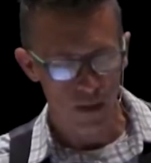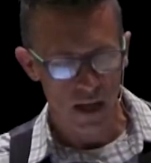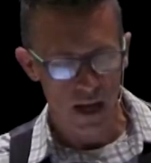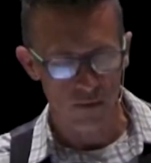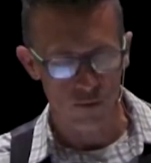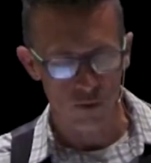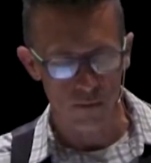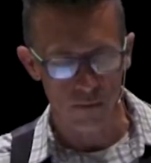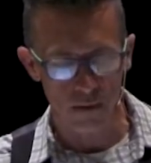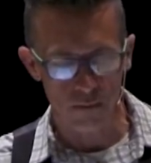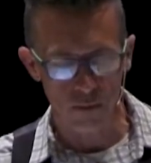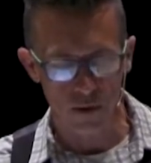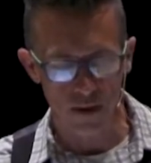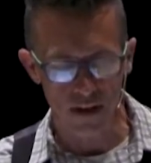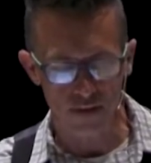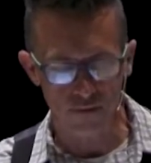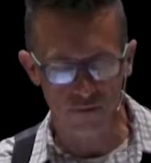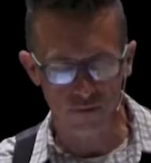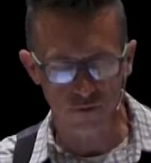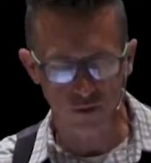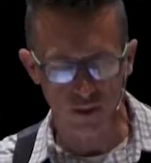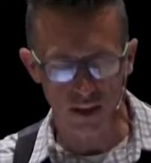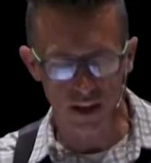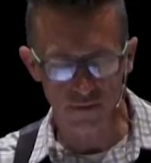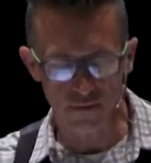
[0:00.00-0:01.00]
And remember, he
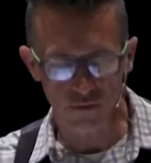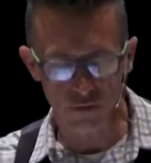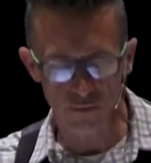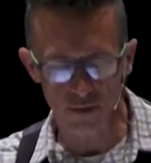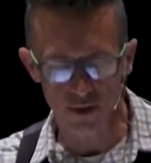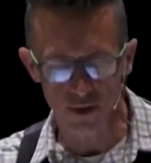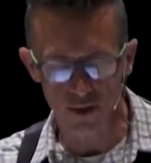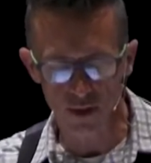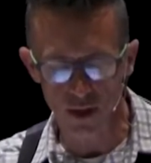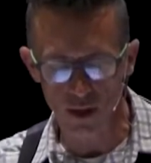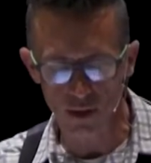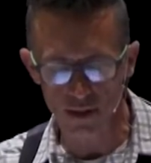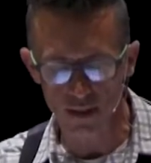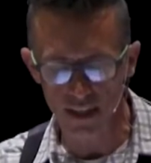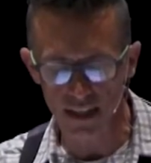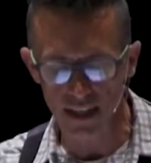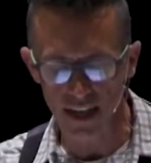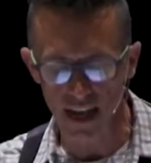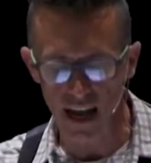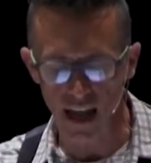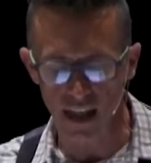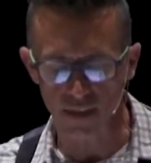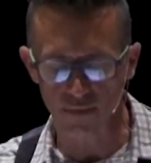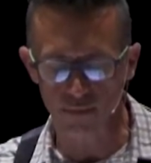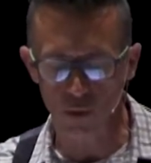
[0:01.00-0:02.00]
fled from Saul to
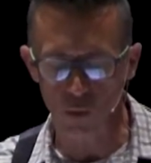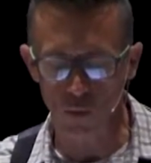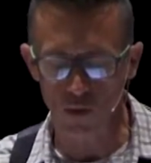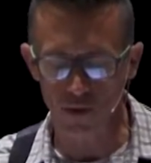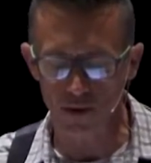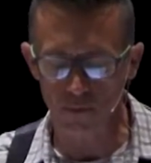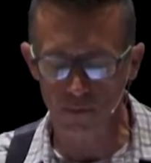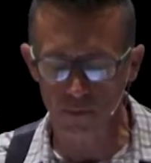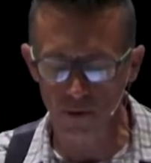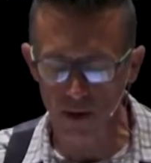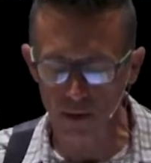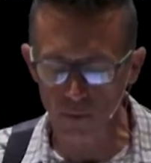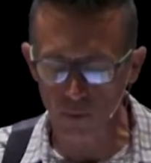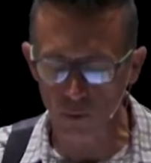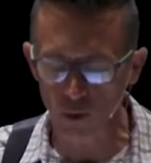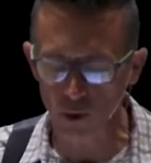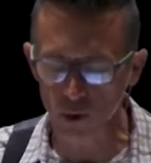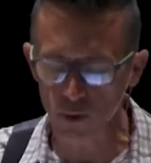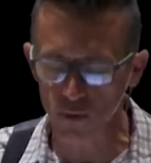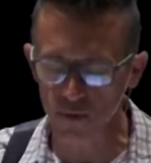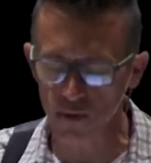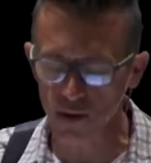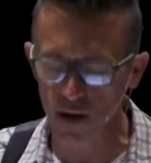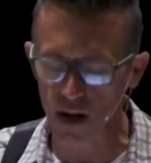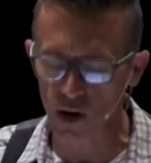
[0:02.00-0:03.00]
Gath, but when the people who
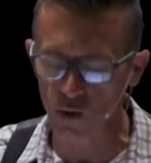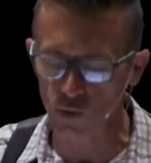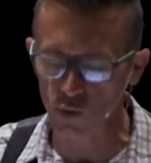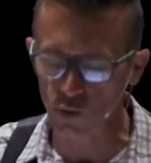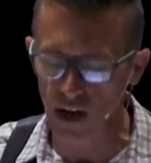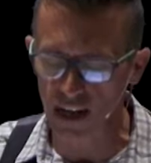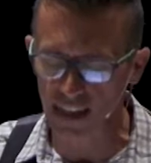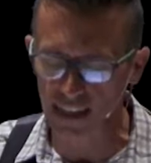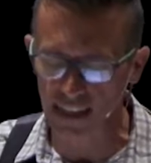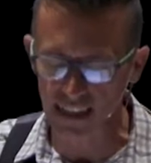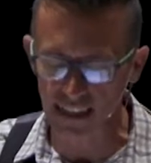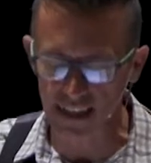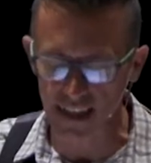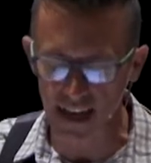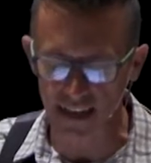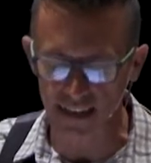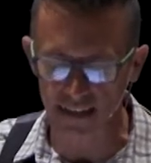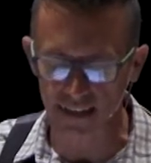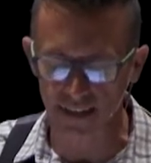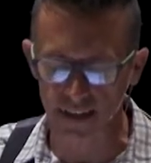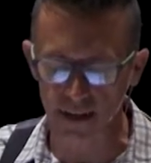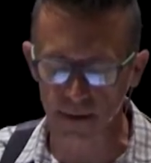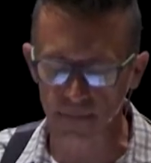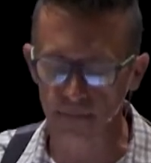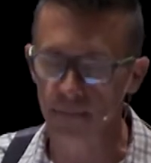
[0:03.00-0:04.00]
were there
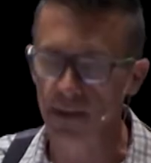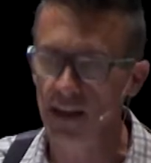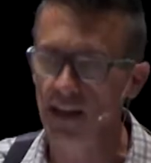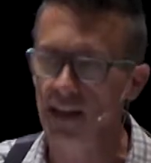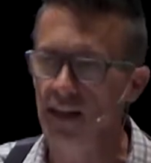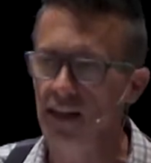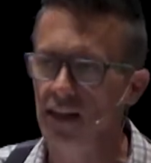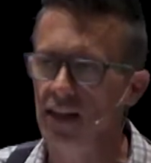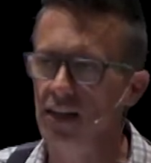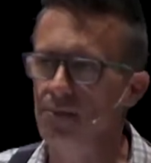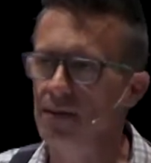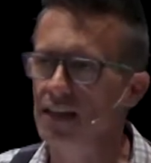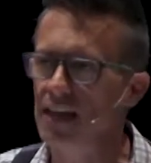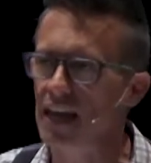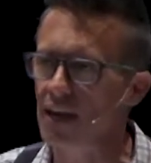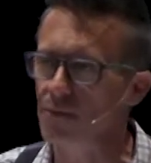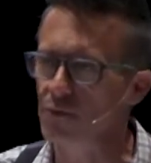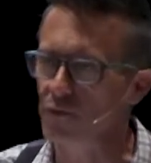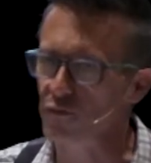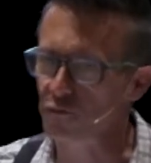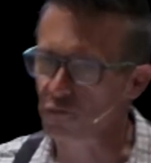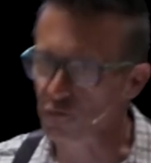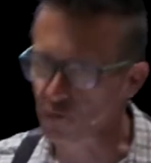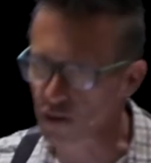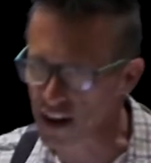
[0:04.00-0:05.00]
recognized him, he became
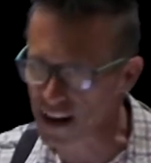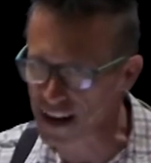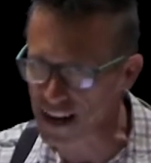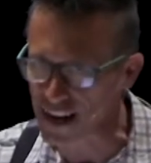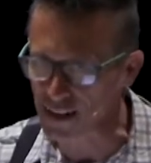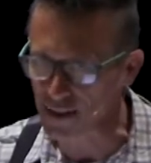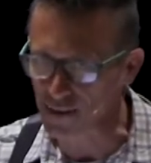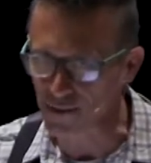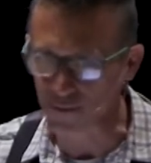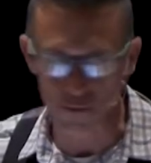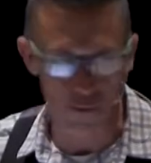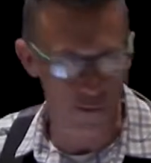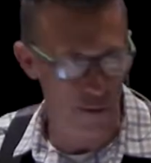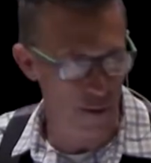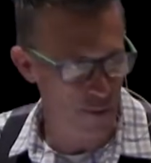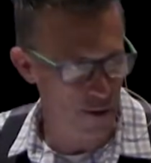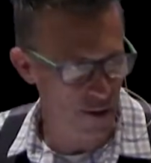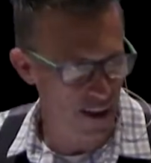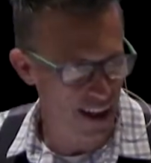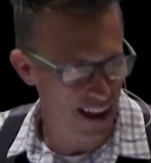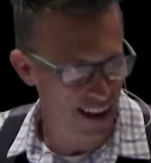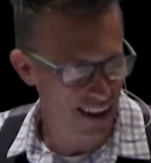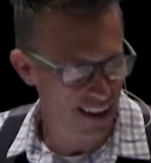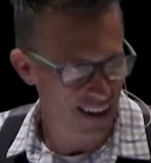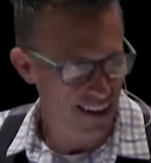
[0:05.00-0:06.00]
afraid. Remember
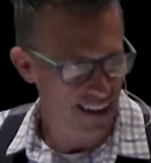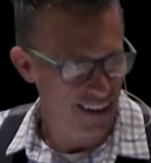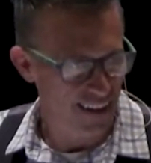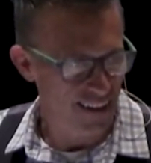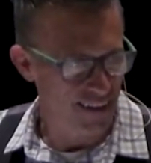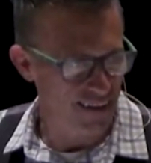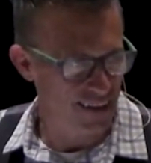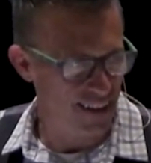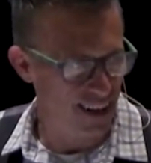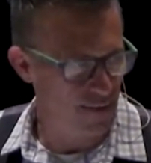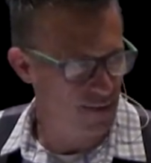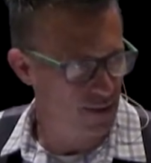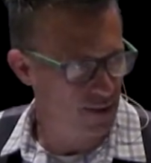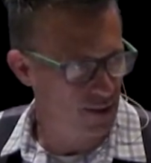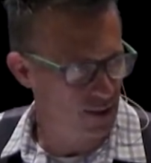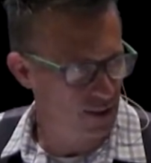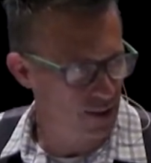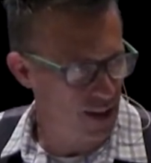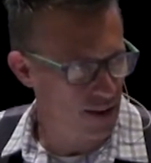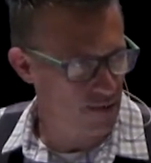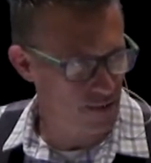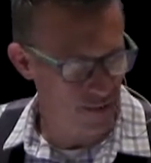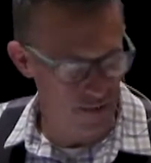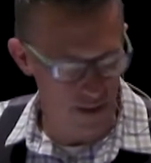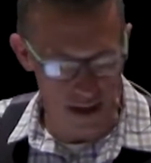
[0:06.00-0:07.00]
that? David,
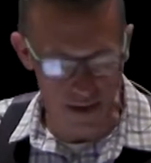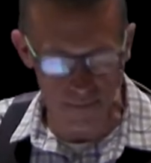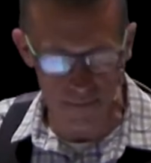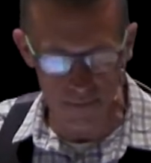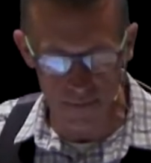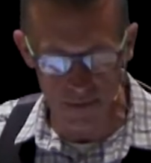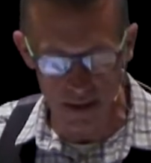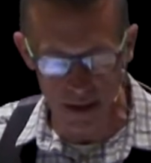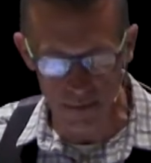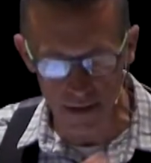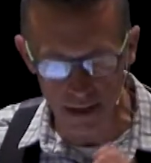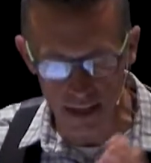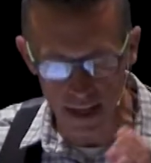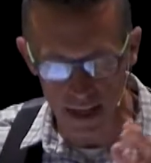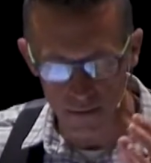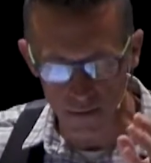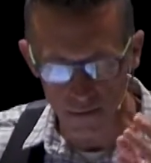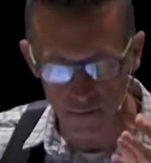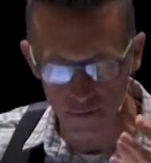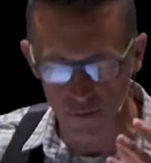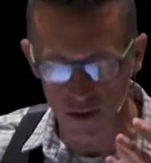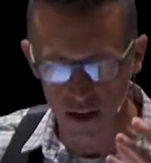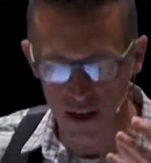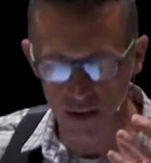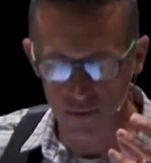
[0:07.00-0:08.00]
they, they, they became
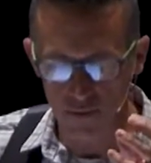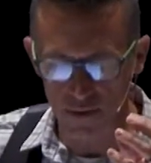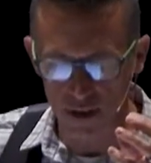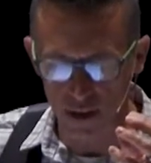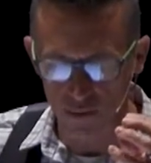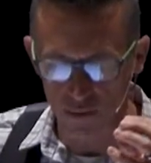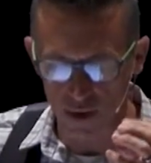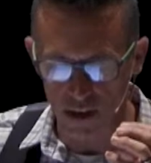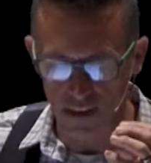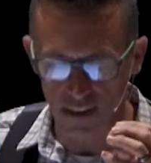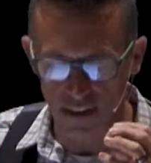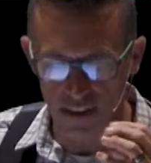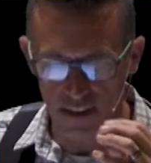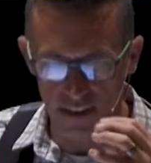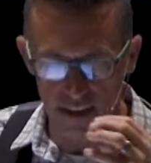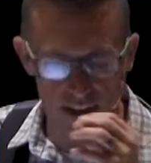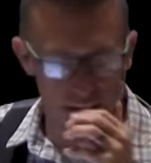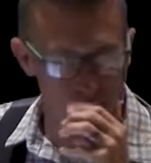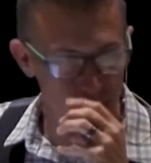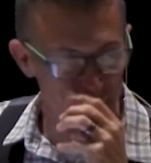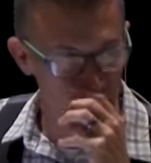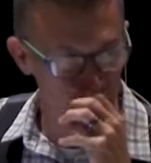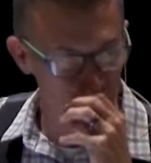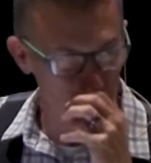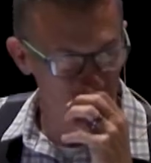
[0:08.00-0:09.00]
afraid when they
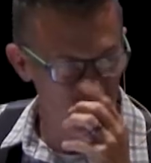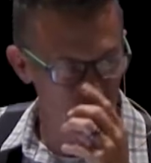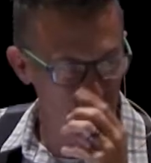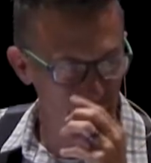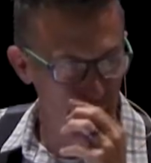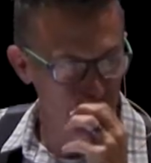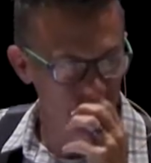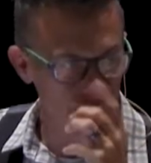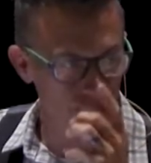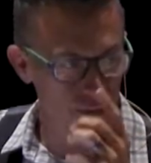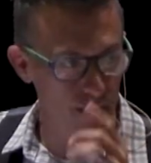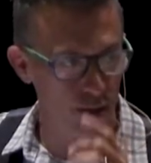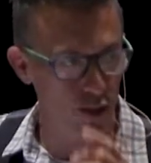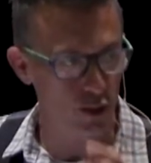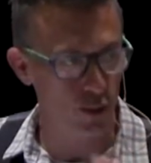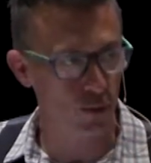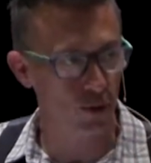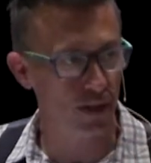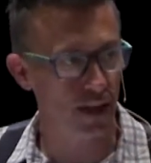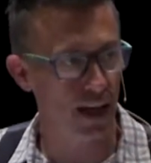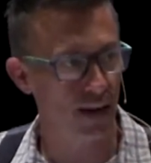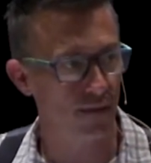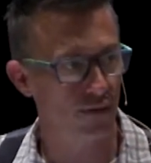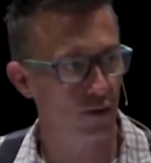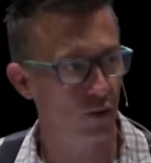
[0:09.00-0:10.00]
recognized that it was David. So,
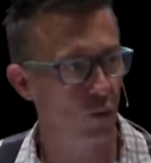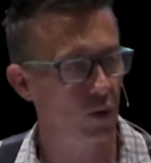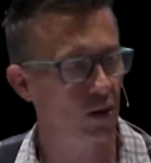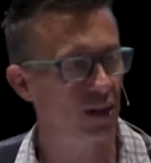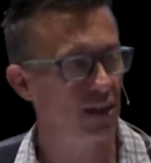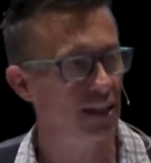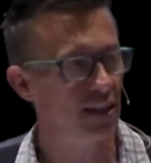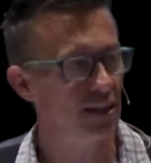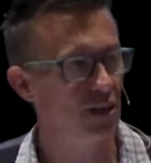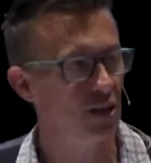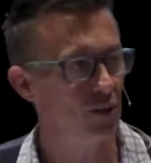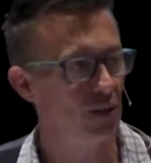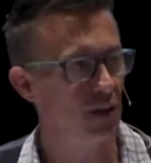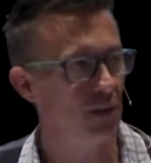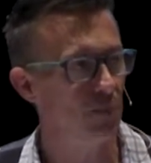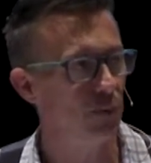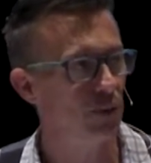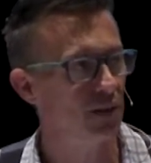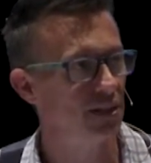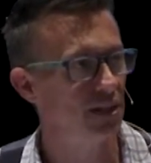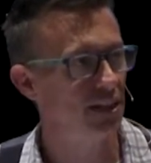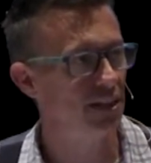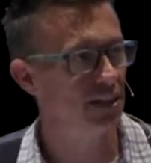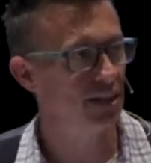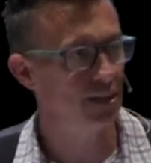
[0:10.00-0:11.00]
David, what did he do? He
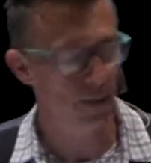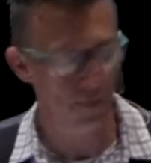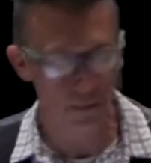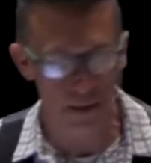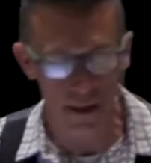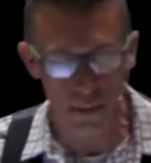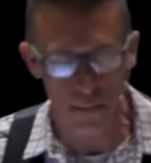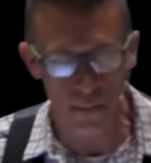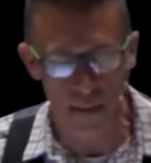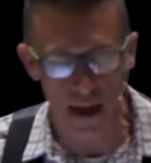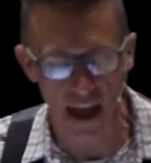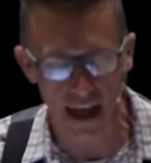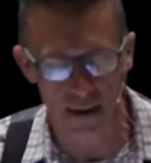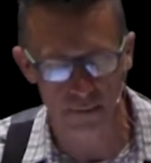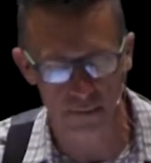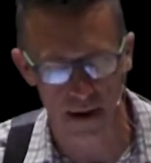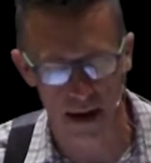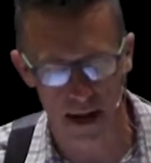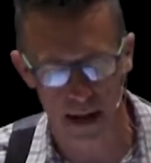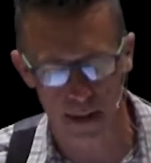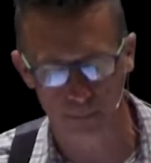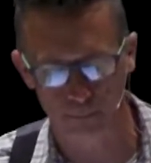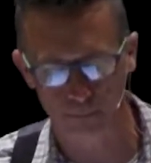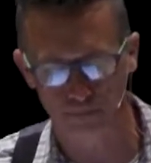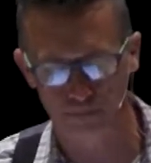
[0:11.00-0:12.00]
pretended to be a
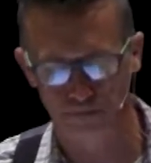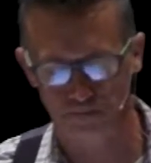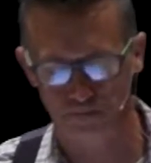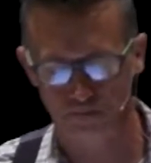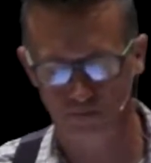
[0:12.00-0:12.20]
madman.